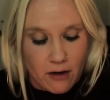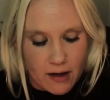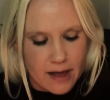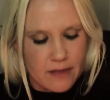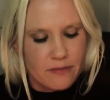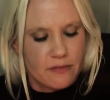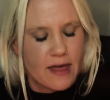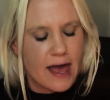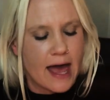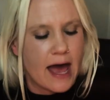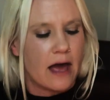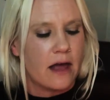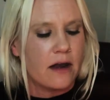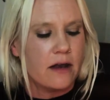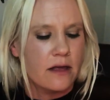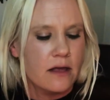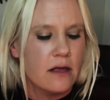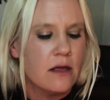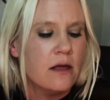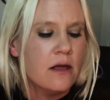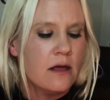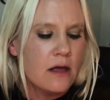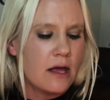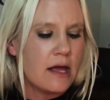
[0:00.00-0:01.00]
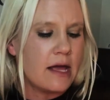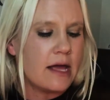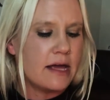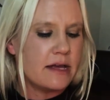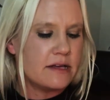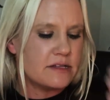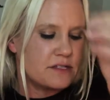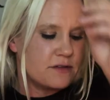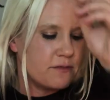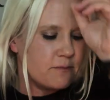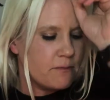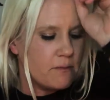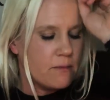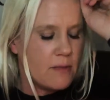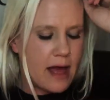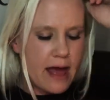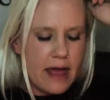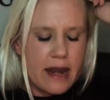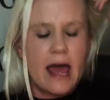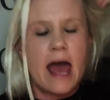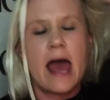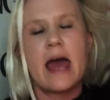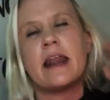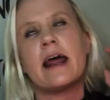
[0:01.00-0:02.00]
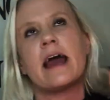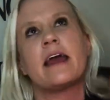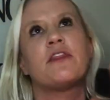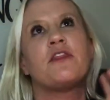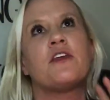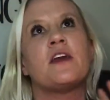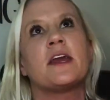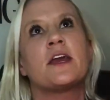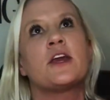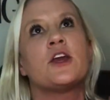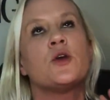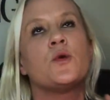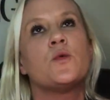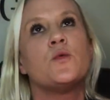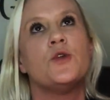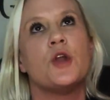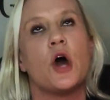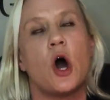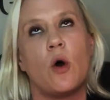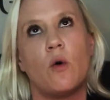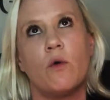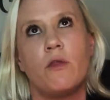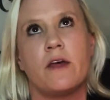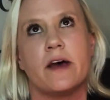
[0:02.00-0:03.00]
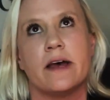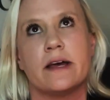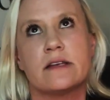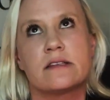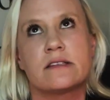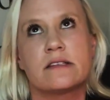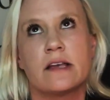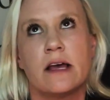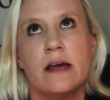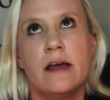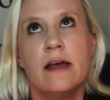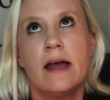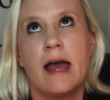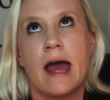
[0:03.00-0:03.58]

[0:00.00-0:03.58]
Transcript: and that is, and I think you know this,